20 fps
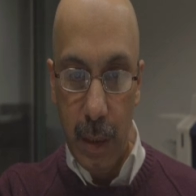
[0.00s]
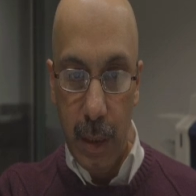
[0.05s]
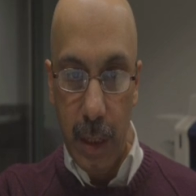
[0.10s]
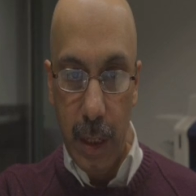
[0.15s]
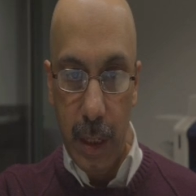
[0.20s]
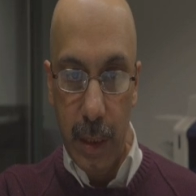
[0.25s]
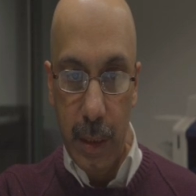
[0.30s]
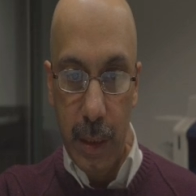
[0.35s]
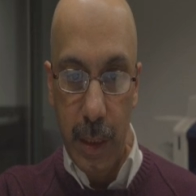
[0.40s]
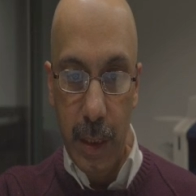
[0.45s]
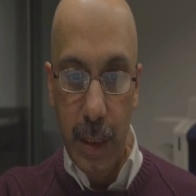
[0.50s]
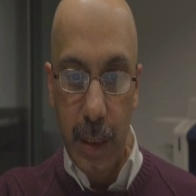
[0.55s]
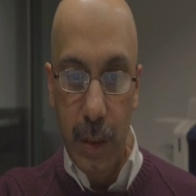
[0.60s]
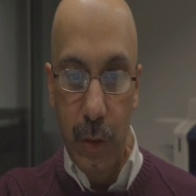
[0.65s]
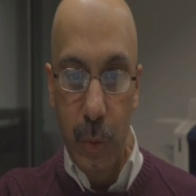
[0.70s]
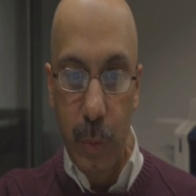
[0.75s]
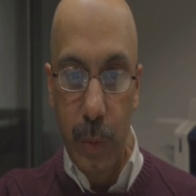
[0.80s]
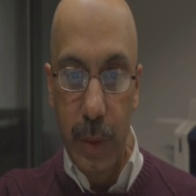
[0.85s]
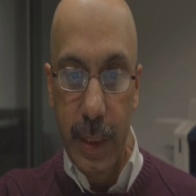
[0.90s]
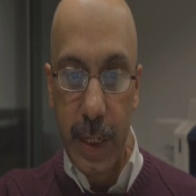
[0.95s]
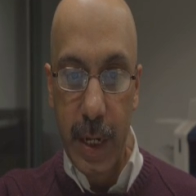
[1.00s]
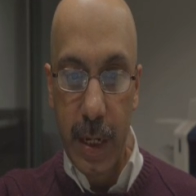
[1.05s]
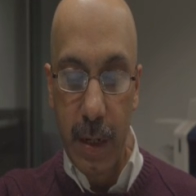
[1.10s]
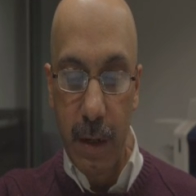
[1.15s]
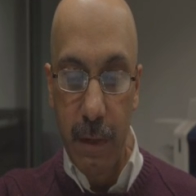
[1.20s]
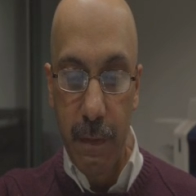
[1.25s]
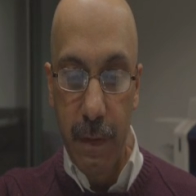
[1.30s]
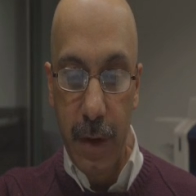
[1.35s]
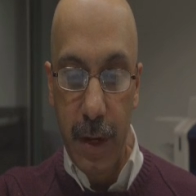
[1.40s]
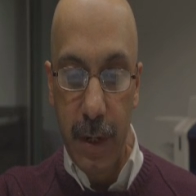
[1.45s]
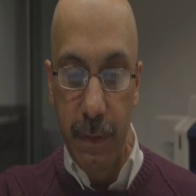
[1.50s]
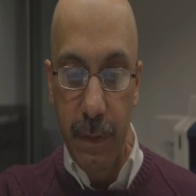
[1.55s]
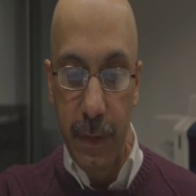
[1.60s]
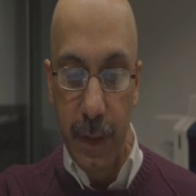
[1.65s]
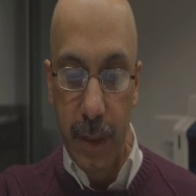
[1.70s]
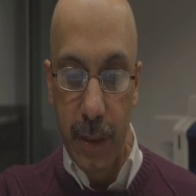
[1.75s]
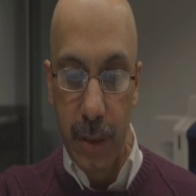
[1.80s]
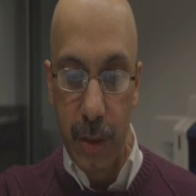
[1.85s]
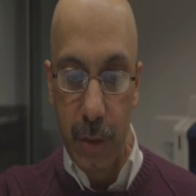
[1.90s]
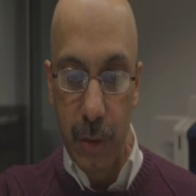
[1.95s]
and here you will get a
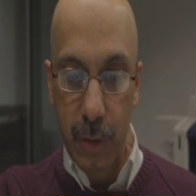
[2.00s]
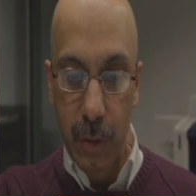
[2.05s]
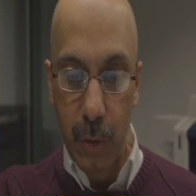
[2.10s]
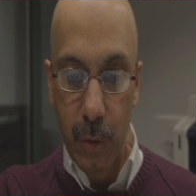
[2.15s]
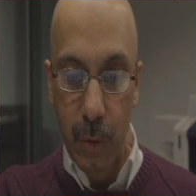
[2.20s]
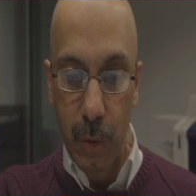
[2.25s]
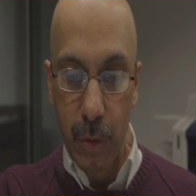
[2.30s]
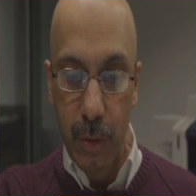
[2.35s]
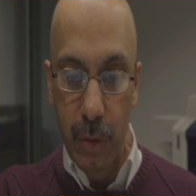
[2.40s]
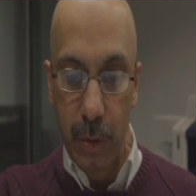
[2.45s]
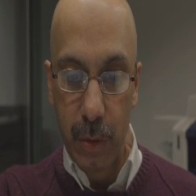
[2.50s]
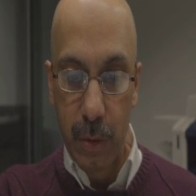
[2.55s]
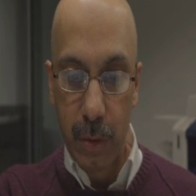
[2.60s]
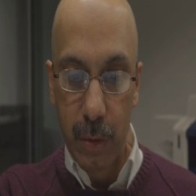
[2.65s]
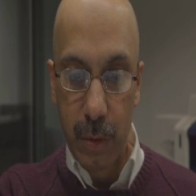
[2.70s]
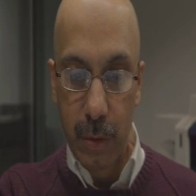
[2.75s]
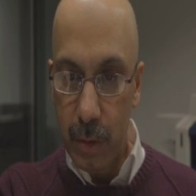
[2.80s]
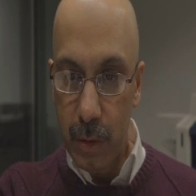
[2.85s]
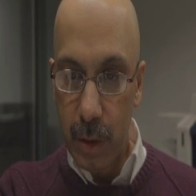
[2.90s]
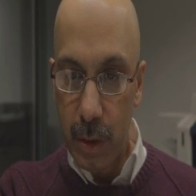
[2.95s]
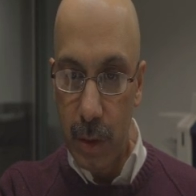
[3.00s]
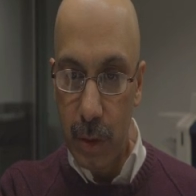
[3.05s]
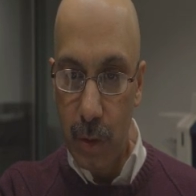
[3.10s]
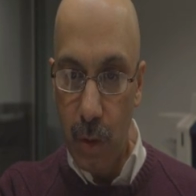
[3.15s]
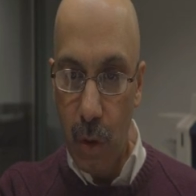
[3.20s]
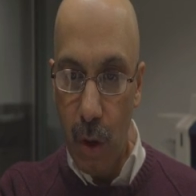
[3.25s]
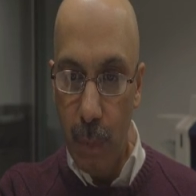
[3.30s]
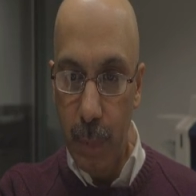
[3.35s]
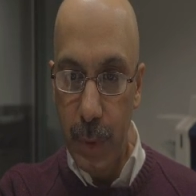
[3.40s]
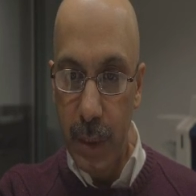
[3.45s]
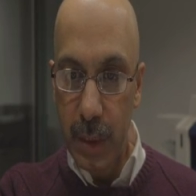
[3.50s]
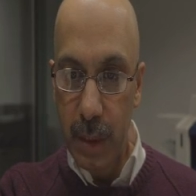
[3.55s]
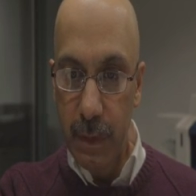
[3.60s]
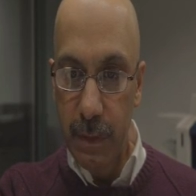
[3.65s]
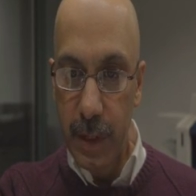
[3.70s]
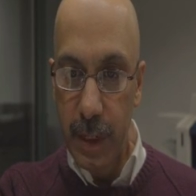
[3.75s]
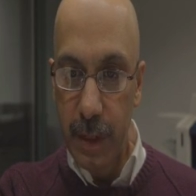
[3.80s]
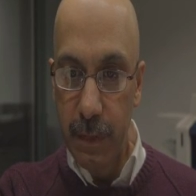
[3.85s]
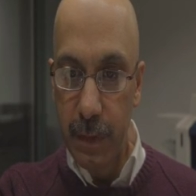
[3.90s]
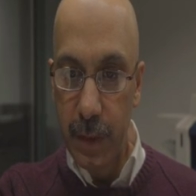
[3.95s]
verification code. Just copy the
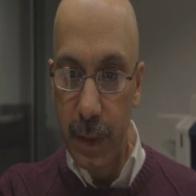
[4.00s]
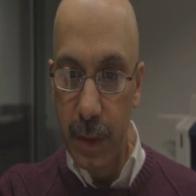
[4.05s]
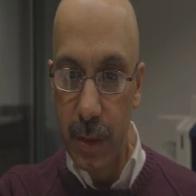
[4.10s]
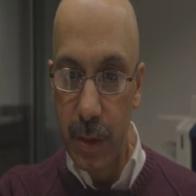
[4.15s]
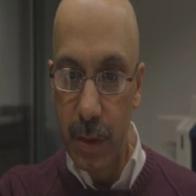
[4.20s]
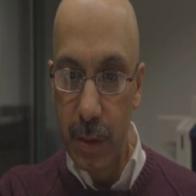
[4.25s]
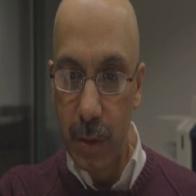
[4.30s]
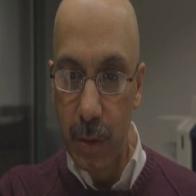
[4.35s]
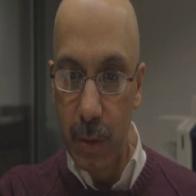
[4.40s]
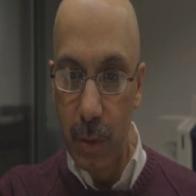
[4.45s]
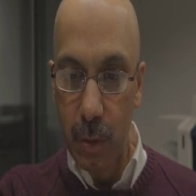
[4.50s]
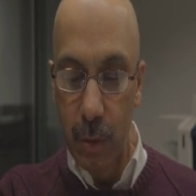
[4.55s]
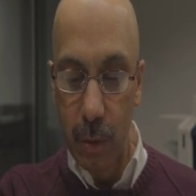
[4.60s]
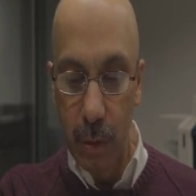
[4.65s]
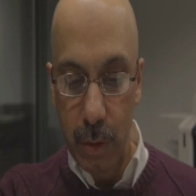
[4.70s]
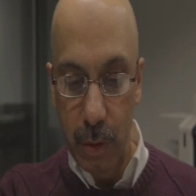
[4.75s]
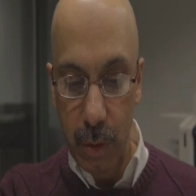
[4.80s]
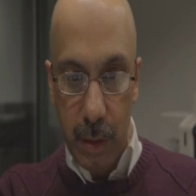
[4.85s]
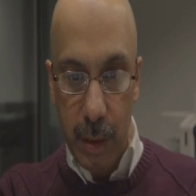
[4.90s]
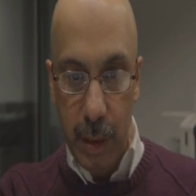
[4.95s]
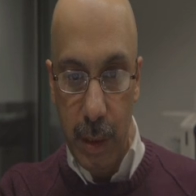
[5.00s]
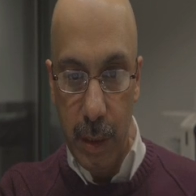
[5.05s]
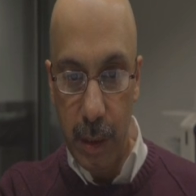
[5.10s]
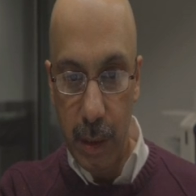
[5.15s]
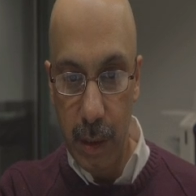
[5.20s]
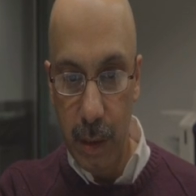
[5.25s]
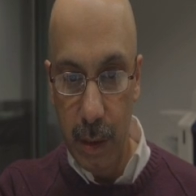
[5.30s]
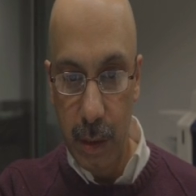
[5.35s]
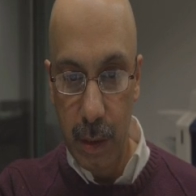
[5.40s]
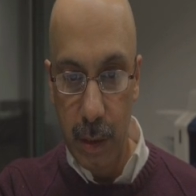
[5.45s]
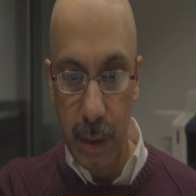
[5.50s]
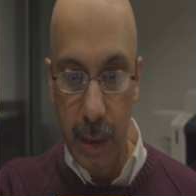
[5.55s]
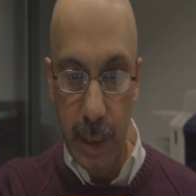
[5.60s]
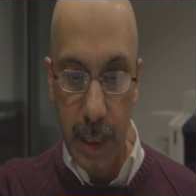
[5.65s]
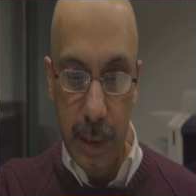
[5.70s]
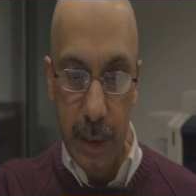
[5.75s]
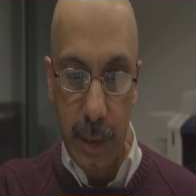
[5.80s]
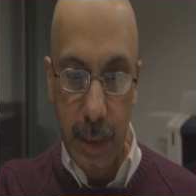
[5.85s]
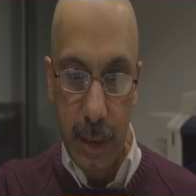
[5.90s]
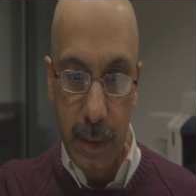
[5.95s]
verification code here
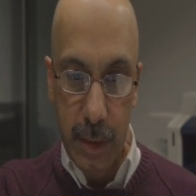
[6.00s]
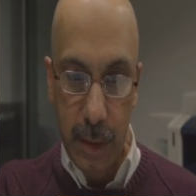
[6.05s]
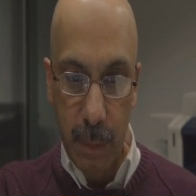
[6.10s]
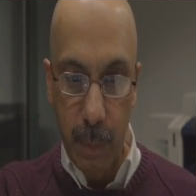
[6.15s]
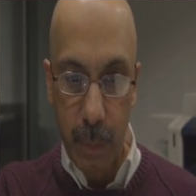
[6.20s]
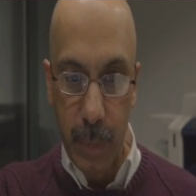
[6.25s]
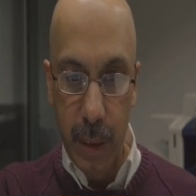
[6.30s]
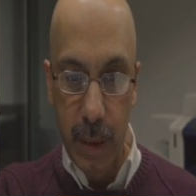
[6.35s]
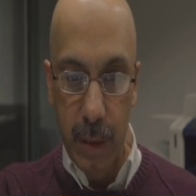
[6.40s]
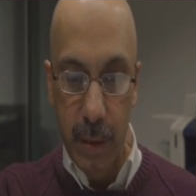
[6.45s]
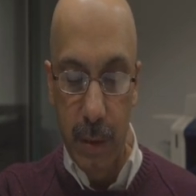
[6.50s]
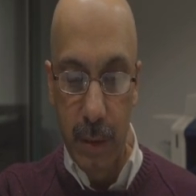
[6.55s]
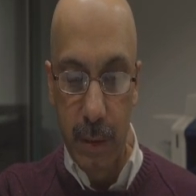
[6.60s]
and then submit.